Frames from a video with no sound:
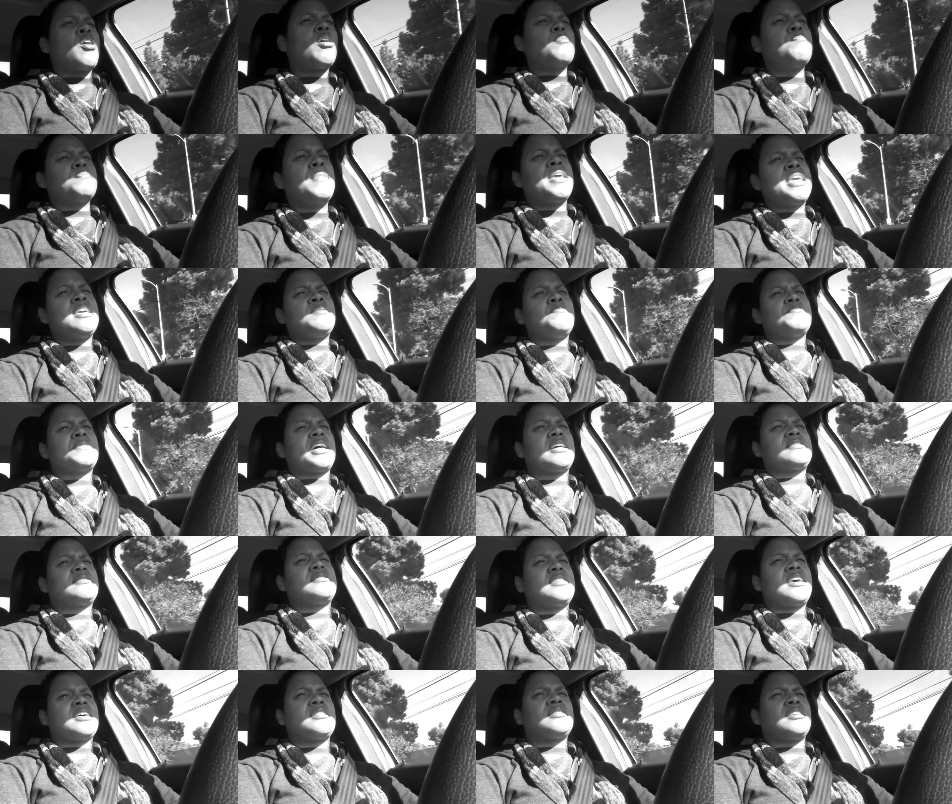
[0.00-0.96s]
a meme that
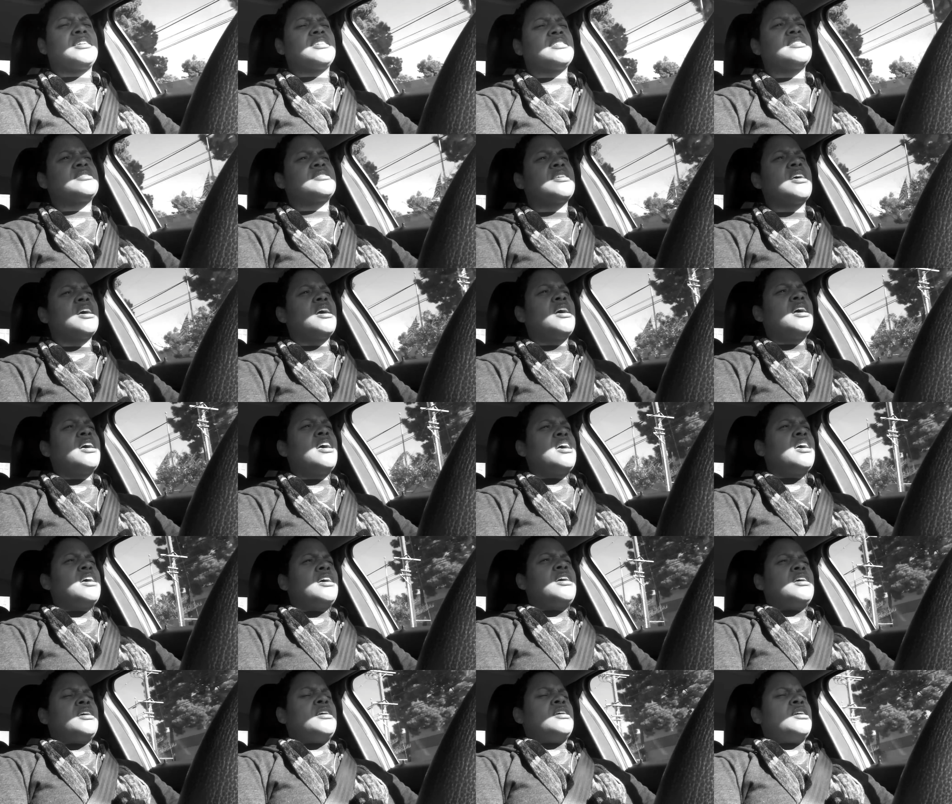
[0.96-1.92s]
said this.
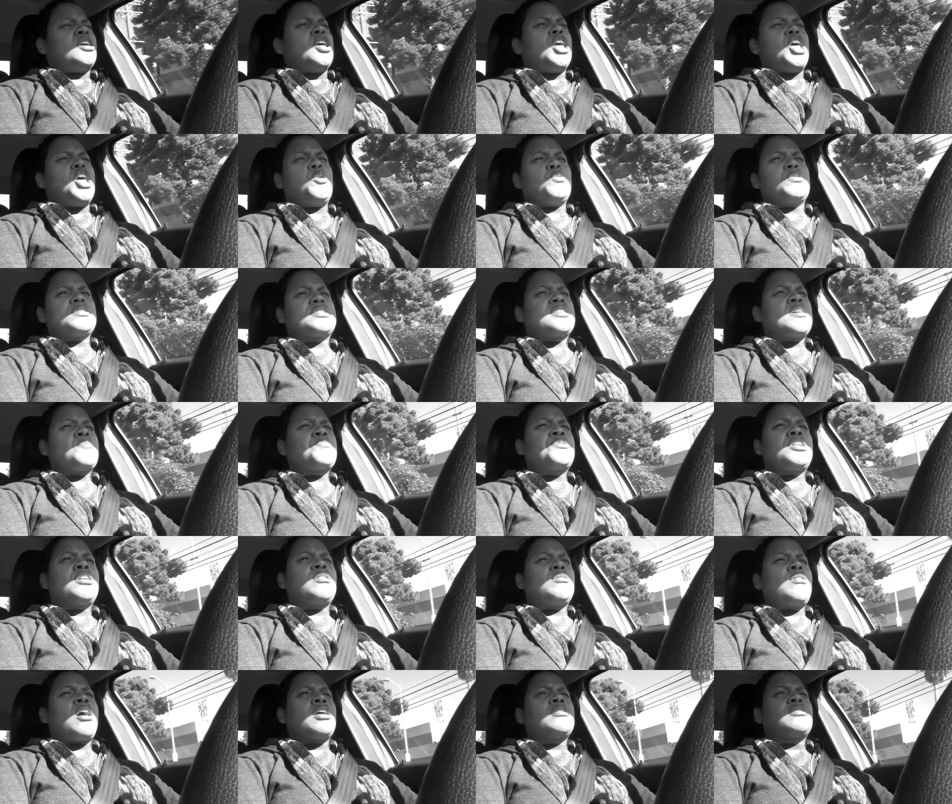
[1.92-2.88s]
It was something
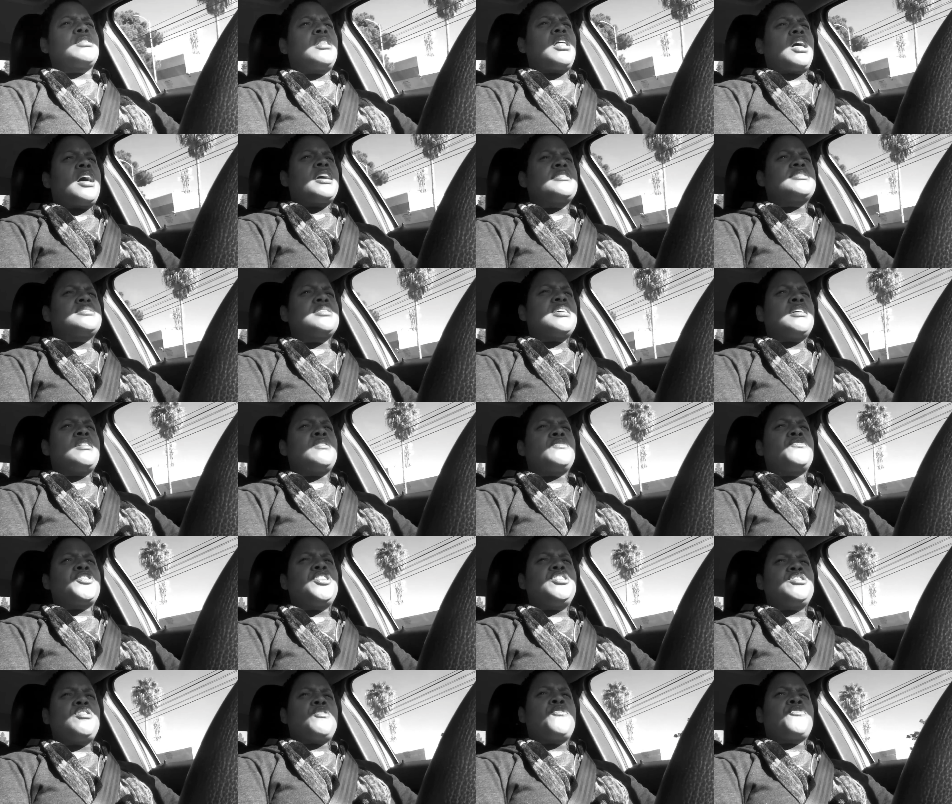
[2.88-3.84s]
along the lines of,
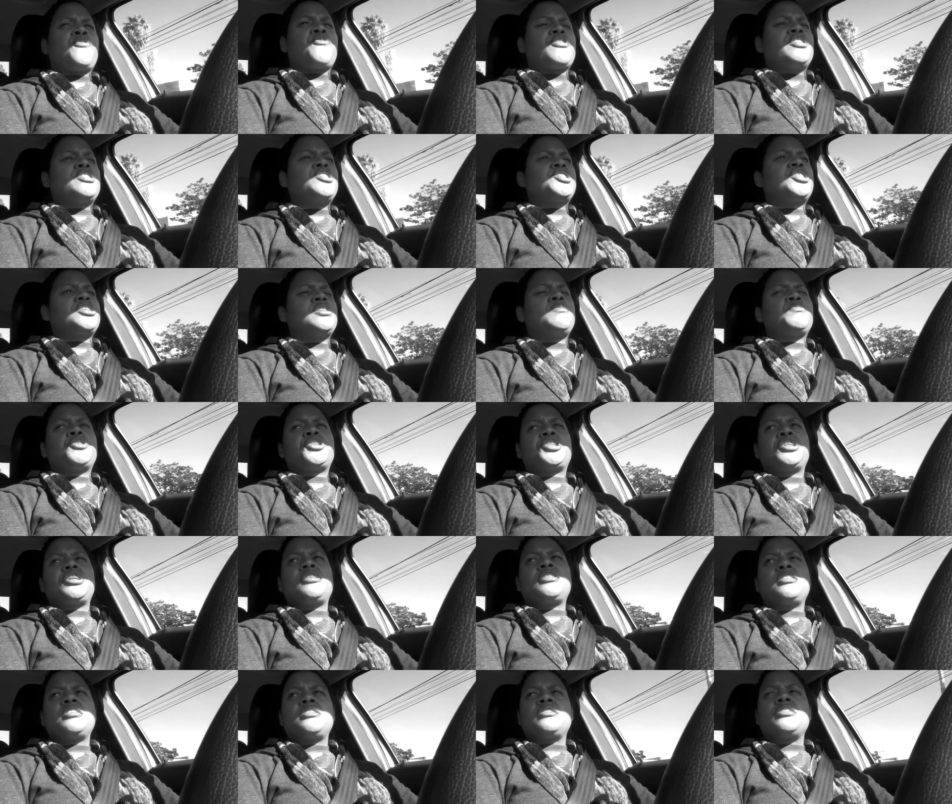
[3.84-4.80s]
you know, friendship
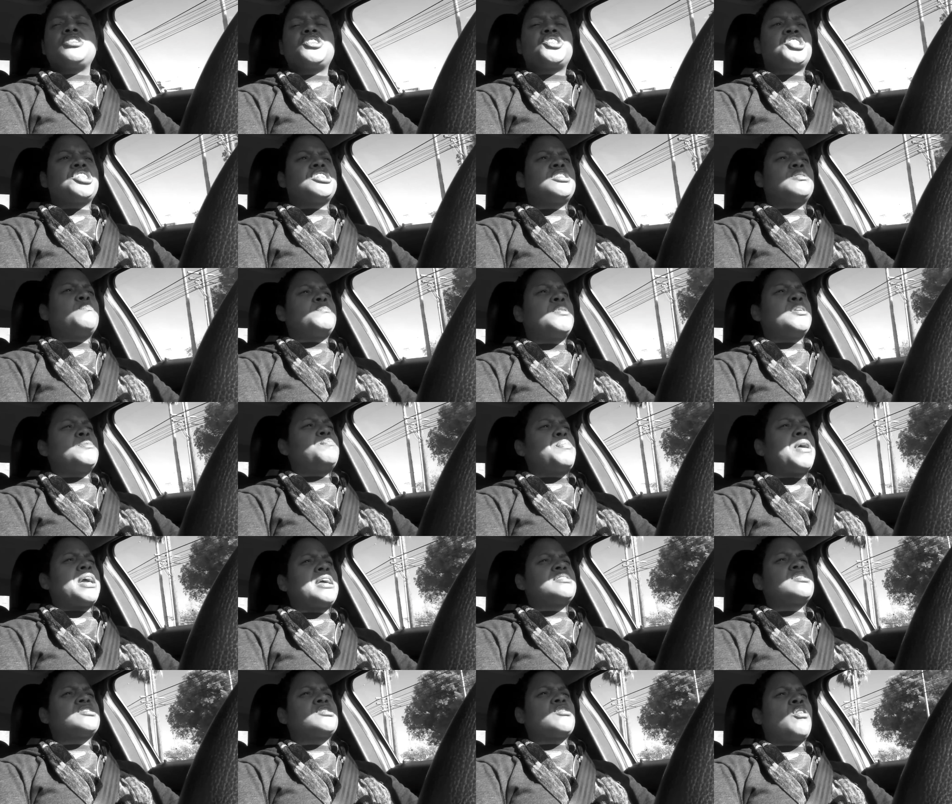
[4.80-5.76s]
shouldn't be
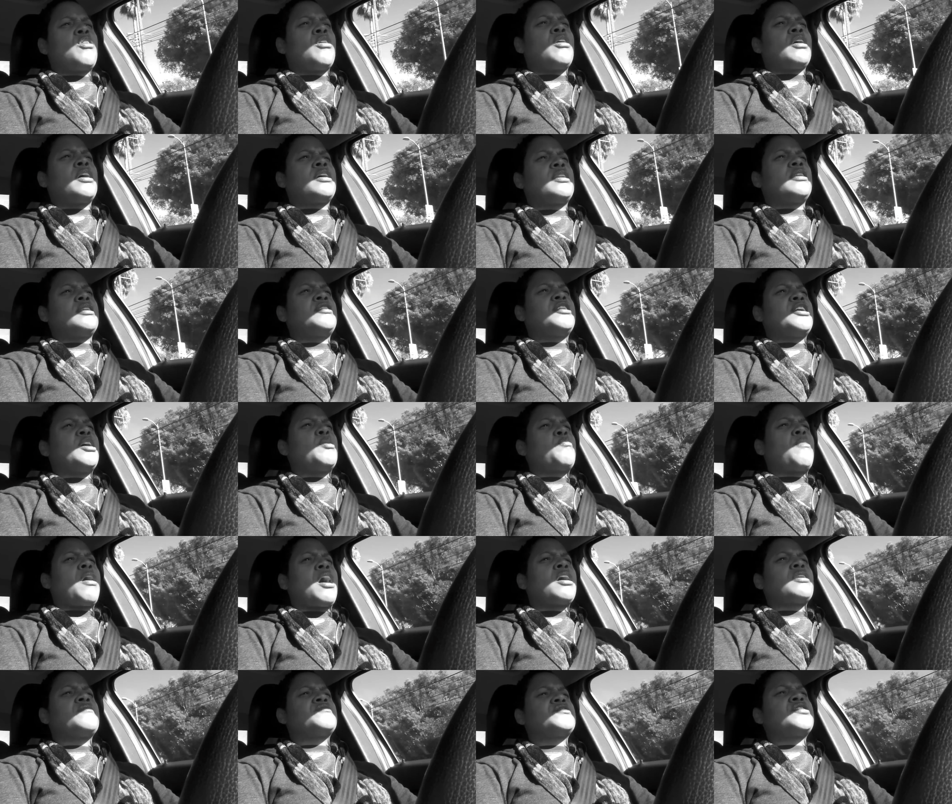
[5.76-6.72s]
based on the
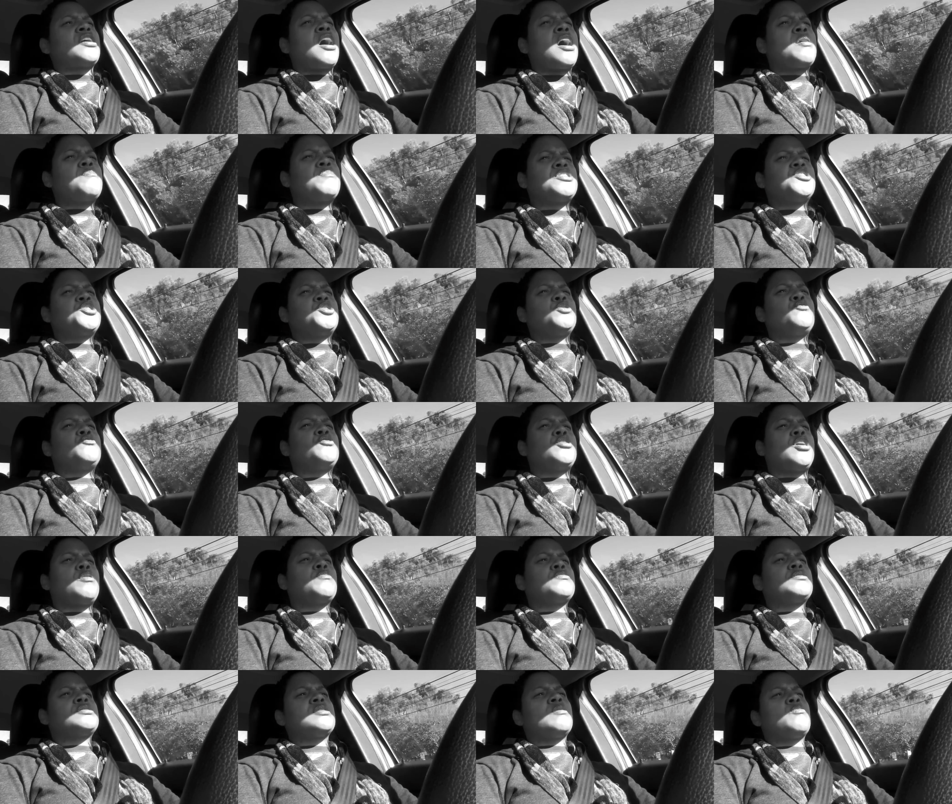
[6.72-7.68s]
amount of time that you've
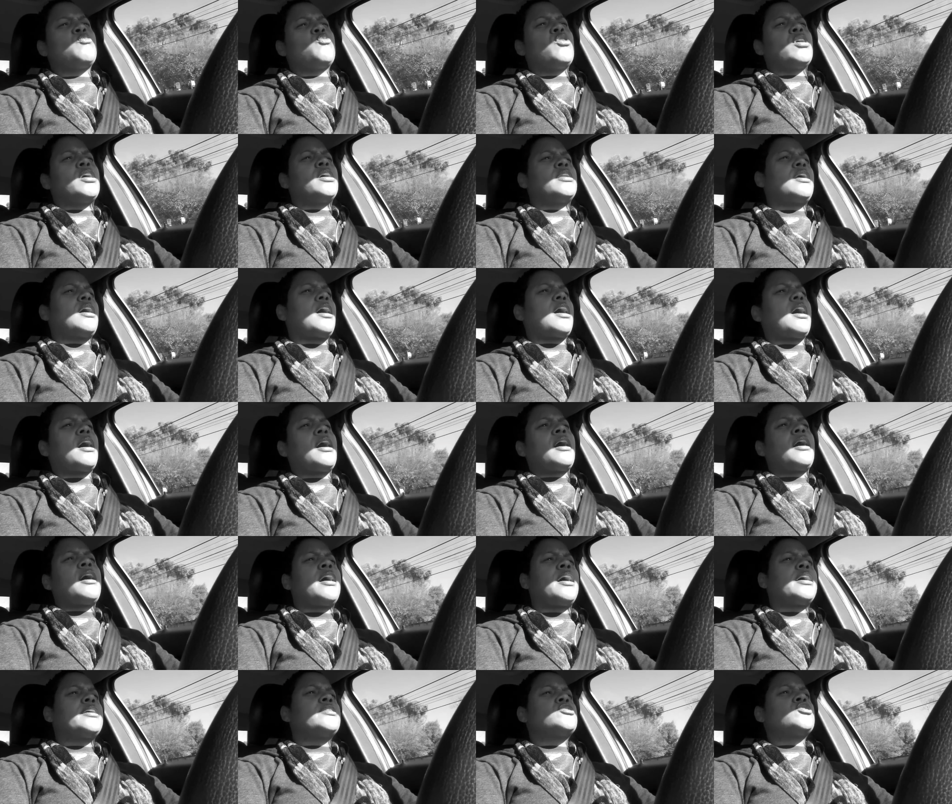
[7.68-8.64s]
known someone.
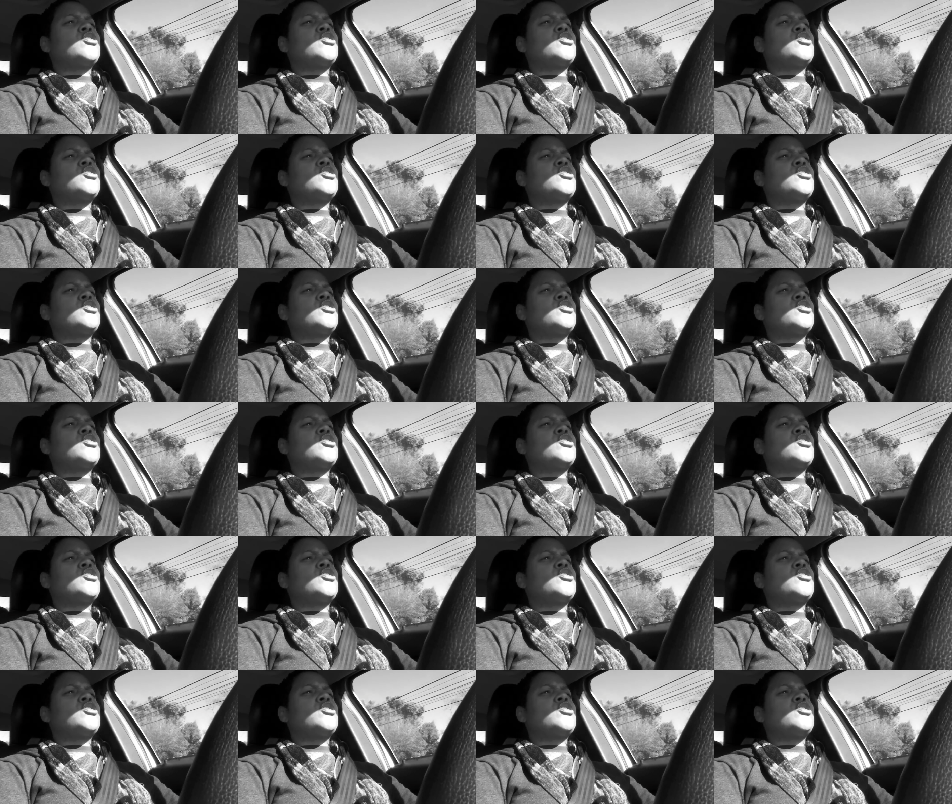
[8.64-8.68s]
I